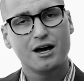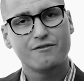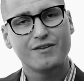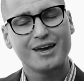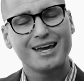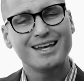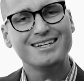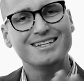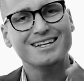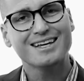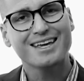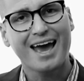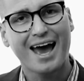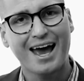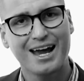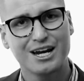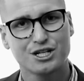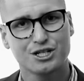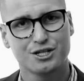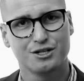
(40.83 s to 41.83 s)

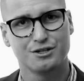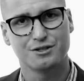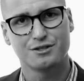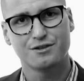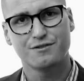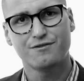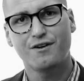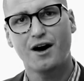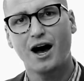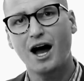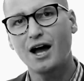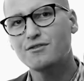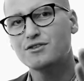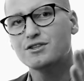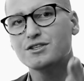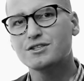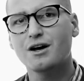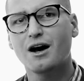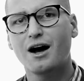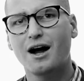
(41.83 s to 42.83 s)
indications, 5
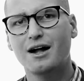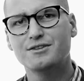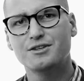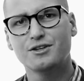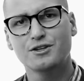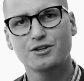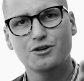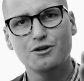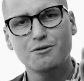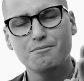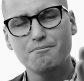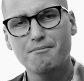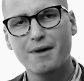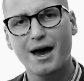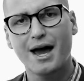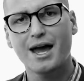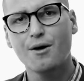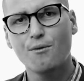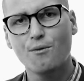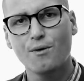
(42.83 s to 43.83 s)
signs that you
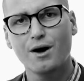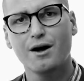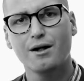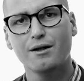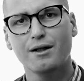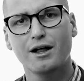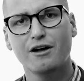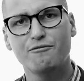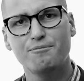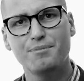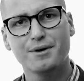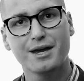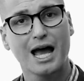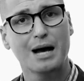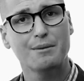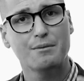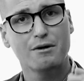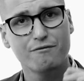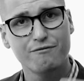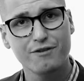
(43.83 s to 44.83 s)
may well have
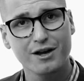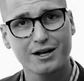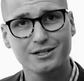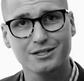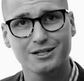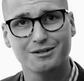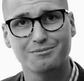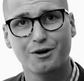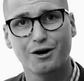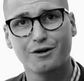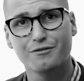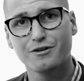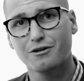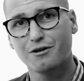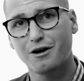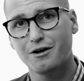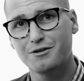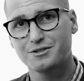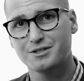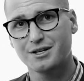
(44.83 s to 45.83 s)
become a victim of your
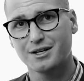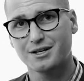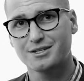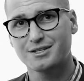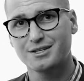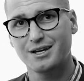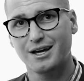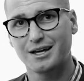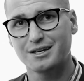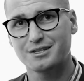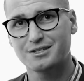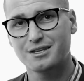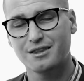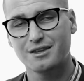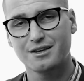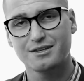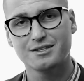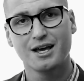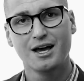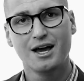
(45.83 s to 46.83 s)
own success, that
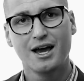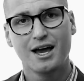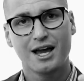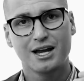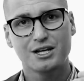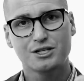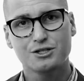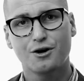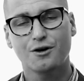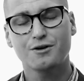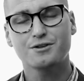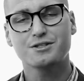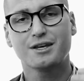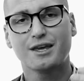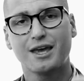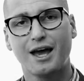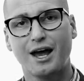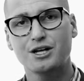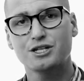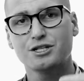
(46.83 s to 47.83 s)
this
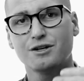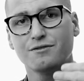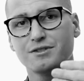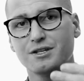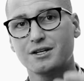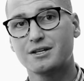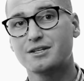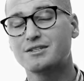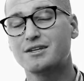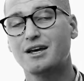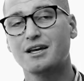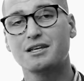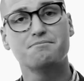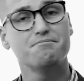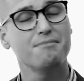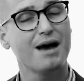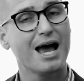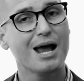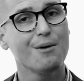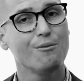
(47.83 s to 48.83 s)
intoxication of success
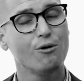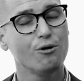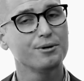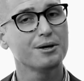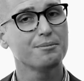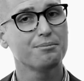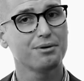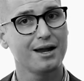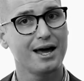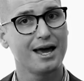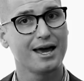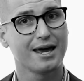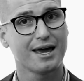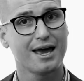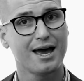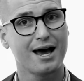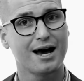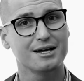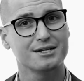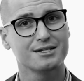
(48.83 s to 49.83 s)
may well be playing
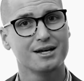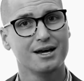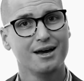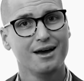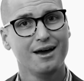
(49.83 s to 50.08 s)
out.